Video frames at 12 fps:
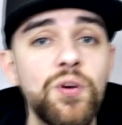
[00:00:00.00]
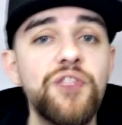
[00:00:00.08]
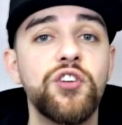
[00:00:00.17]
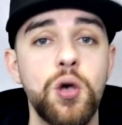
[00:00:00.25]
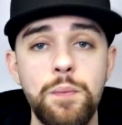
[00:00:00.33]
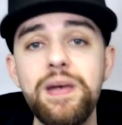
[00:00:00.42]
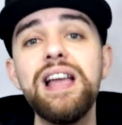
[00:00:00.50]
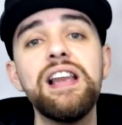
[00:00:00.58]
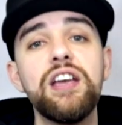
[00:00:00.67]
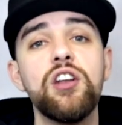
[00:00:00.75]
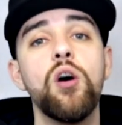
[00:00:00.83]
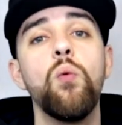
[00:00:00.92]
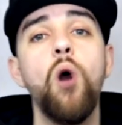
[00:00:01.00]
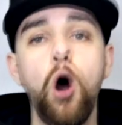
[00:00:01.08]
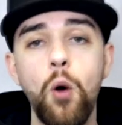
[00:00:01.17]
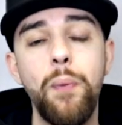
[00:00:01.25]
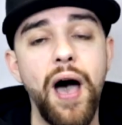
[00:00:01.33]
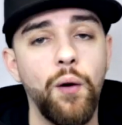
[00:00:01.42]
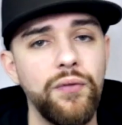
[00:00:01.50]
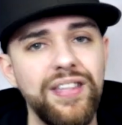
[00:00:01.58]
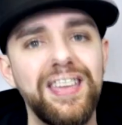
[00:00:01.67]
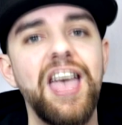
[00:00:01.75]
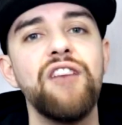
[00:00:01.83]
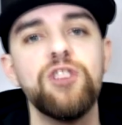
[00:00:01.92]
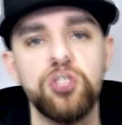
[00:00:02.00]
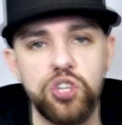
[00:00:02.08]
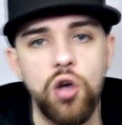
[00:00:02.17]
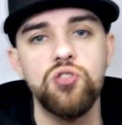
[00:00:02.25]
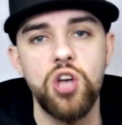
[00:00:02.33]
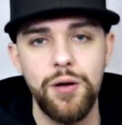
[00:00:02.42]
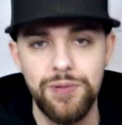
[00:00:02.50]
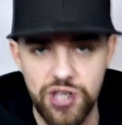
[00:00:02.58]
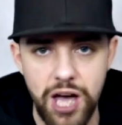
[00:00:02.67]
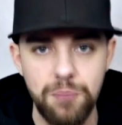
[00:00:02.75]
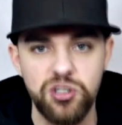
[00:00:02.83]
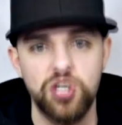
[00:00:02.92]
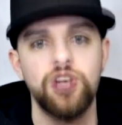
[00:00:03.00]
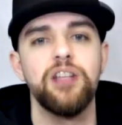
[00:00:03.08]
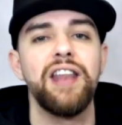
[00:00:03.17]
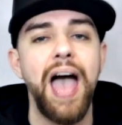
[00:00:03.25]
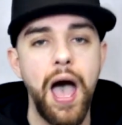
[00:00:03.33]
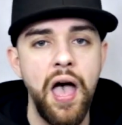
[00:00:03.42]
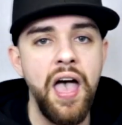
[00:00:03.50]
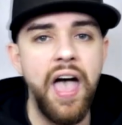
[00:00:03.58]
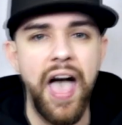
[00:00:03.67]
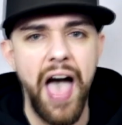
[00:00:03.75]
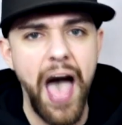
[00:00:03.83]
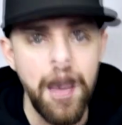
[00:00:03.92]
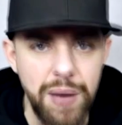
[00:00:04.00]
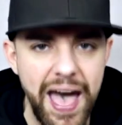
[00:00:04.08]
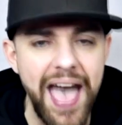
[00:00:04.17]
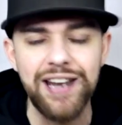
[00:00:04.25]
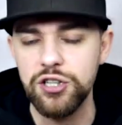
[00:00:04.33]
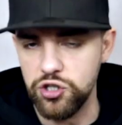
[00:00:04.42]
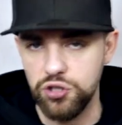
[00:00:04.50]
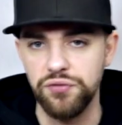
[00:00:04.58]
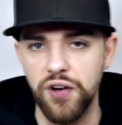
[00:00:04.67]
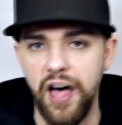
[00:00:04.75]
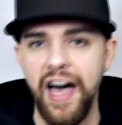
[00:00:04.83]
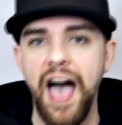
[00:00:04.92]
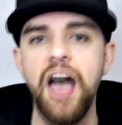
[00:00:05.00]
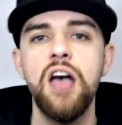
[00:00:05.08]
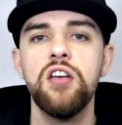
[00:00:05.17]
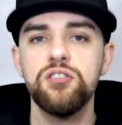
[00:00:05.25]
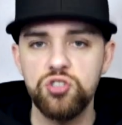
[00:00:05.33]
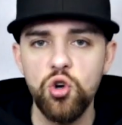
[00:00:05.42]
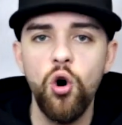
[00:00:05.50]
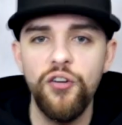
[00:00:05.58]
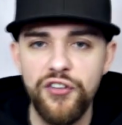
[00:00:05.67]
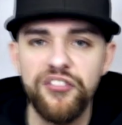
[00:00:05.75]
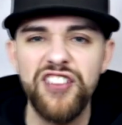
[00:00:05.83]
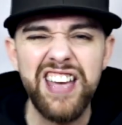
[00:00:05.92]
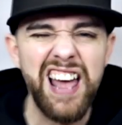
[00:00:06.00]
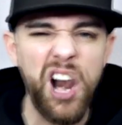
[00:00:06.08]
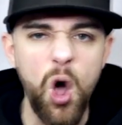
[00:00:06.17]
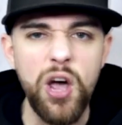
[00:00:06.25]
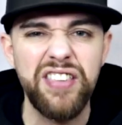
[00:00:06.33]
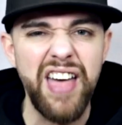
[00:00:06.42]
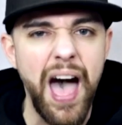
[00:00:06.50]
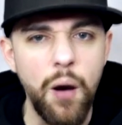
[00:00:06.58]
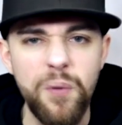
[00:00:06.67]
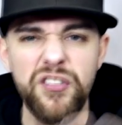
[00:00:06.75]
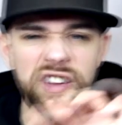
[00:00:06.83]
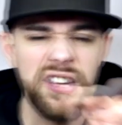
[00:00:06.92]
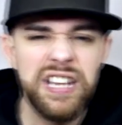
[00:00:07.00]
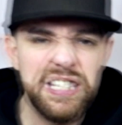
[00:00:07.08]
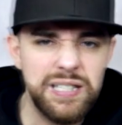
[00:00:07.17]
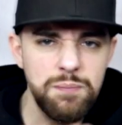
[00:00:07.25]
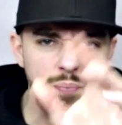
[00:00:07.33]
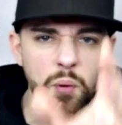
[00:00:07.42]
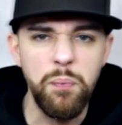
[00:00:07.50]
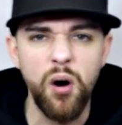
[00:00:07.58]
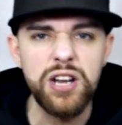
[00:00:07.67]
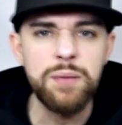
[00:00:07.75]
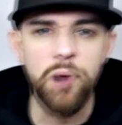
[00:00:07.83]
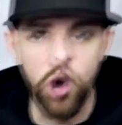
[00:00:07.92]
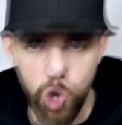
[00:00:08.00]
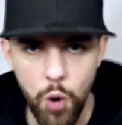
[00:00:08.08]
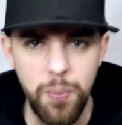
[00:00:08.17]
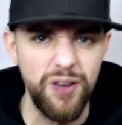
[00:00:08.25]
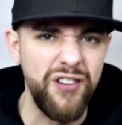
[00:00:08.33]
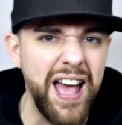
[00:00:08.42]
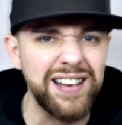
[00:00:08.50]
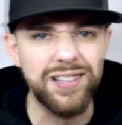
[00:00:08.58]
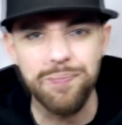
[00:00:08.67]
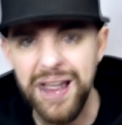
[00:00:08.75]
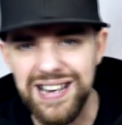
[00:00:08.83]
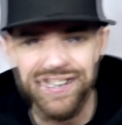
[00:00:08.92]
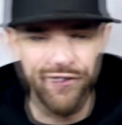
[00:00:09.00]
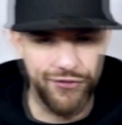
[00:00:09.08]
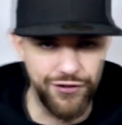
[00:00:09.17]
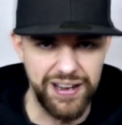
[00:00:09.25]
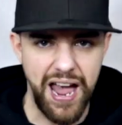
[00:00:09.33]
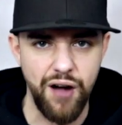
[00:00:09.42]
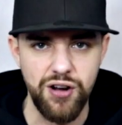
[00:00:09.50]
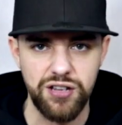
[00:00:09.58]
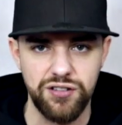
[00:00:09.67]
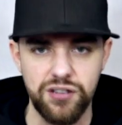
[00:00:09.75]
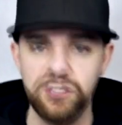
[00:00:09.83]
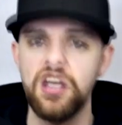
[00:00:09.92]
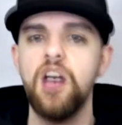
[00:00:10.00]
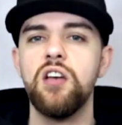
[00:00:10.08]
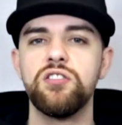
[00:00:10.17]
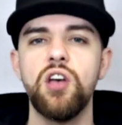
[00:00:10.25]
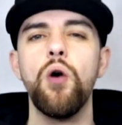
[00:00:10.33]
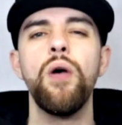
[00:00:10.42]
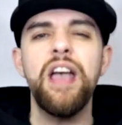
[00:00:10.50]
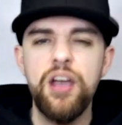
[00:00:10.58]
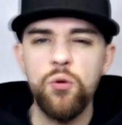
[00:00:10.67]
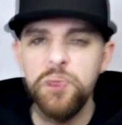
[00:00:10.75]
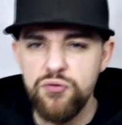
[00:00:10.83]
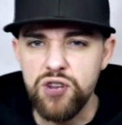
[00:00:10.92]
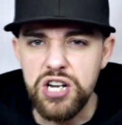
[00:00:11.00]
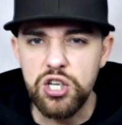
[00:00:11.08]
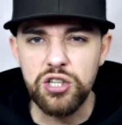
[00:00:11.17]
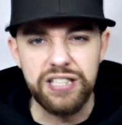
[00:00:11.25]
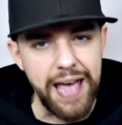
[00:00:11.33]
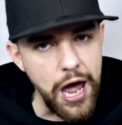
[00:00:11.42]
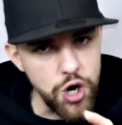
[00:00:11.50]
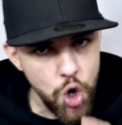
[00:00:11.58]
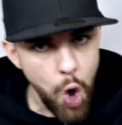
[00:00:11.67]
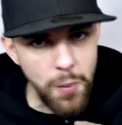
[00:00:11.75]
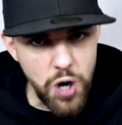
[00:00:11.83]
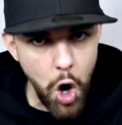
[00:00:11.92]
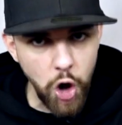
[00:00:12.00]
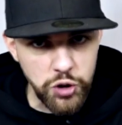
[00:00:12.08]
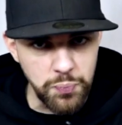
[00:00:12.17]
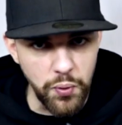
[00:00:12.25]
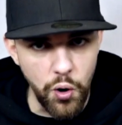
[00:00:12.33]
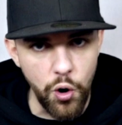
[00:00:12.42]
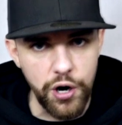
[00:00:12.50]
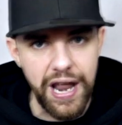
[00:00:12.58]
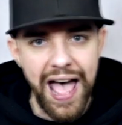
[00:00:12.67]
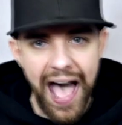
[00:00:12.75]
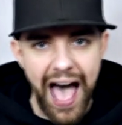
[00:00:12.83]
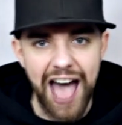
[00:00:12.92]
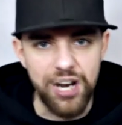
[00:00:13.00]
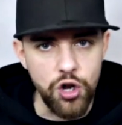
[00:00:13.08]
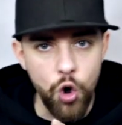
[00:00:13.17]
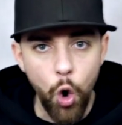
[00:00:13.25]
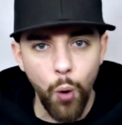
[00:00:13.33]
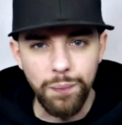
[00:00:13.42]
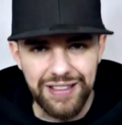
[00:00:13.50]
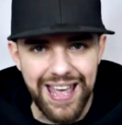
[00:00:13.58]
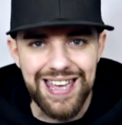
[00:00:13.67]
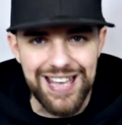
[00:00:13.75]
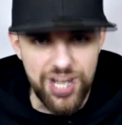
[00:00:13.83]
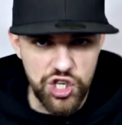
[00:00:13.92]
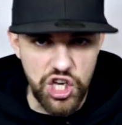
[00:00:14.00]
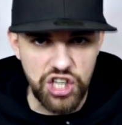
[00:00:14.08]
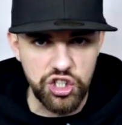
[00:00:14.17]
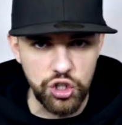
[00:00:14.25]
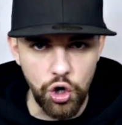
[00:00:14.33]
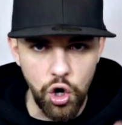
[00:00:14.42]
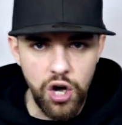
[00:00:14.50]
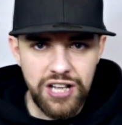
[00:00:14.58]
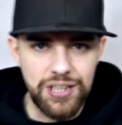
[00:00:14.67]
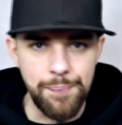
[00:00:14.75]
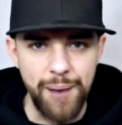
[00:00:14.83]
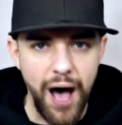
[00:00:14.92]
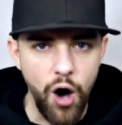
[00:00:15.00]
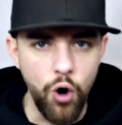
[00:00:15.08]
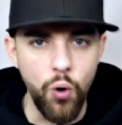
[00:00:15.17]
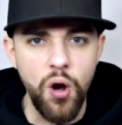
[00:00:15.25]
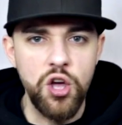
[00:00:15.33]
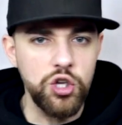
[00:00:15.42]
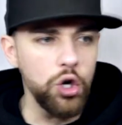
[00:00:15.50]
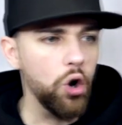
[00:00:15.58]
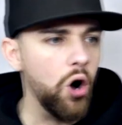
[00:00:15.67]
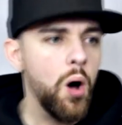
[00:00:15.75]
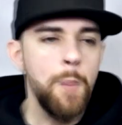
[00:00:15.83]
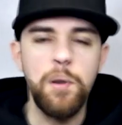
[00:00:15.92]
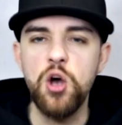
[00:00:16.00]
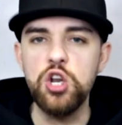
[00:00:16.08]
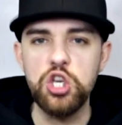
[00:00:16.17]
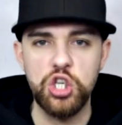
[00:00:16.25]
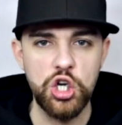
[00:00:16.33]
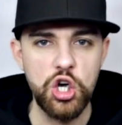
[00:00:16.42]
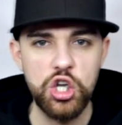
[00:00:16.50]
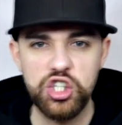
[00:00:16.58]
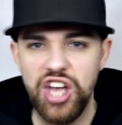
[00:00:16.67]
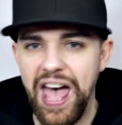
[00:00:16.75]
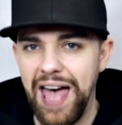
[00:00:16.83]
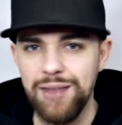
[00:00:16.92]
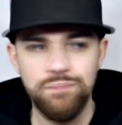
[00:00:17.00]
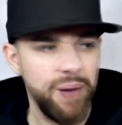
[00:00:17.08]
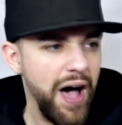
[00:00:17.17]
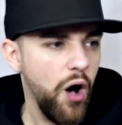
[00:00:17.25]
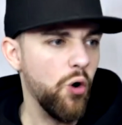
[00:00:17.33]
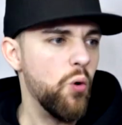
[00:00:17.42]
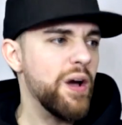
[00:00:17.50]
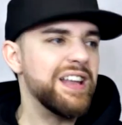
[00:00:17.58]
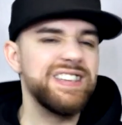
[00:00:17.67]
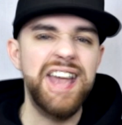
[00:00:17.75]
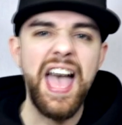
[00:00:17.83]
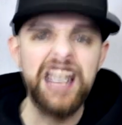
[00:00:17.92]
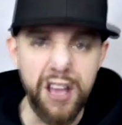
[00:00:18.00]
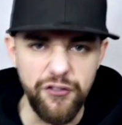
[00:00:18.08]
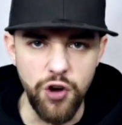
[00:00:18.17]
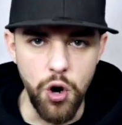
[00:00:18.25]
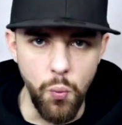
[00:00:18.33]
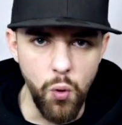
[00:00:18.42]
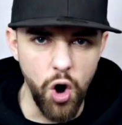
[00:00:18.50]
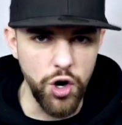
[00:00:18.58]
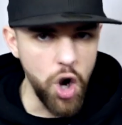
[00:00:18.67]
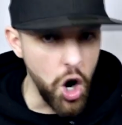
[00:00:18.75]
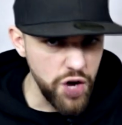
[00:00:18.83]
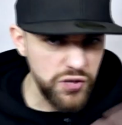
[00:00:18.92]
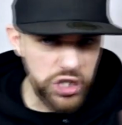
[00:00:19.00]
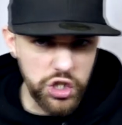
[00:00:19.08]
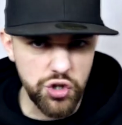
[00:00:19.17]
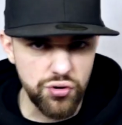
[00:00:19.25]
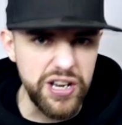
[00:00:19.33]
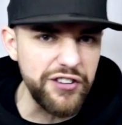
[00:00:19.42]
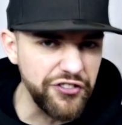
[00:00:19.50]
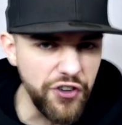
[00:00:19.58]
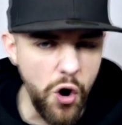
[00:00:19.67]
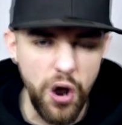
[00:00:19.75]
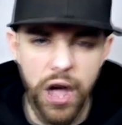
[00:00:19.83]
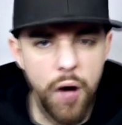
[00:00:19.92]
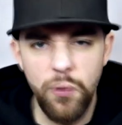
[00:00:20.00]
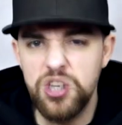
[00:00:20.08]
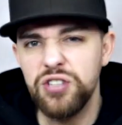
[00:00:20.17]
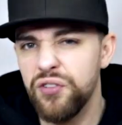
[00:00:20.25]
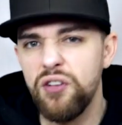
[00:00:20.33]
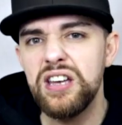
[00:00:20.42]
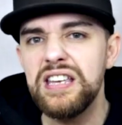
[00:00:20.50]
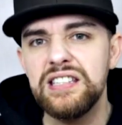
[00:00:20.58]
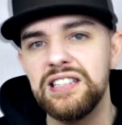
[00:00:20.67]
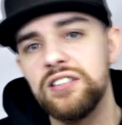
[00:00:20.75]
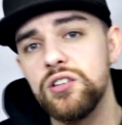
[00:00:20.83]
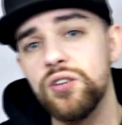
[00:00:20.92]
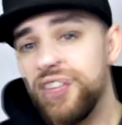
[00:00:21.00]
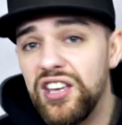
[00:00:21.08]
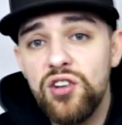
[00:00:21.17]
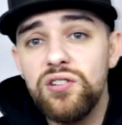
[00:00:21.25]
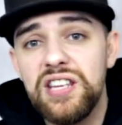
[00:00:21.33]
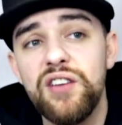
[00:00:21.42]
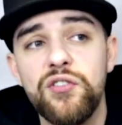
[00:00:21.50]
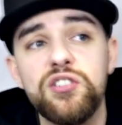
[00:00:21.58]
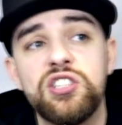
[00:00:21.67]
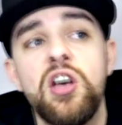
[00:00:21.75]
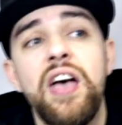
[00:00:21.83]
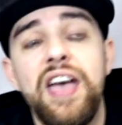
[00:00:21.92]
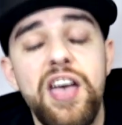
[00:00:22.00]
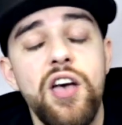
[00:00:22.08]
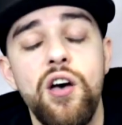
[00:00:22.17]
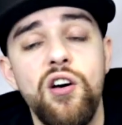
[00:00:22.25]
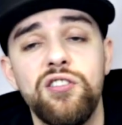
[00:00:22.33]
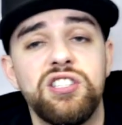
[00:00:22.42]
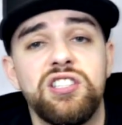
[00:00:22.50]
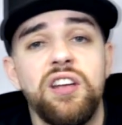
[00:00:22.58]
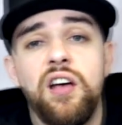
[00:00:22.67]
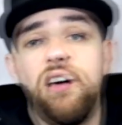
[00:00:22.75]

with Chameleon a while back when they gave us JoJo Jameson and ha uh, Hammerhead and stuff like that. Sort of a figure like that with a simple body but a couple of heads to make different characters. So it would be really good to get a Norman Osborn and an updated Jigsaw to battle your Punishers and battle Daredevil and whatnot. Another Street Fog, which is very easy to do. They could give us here us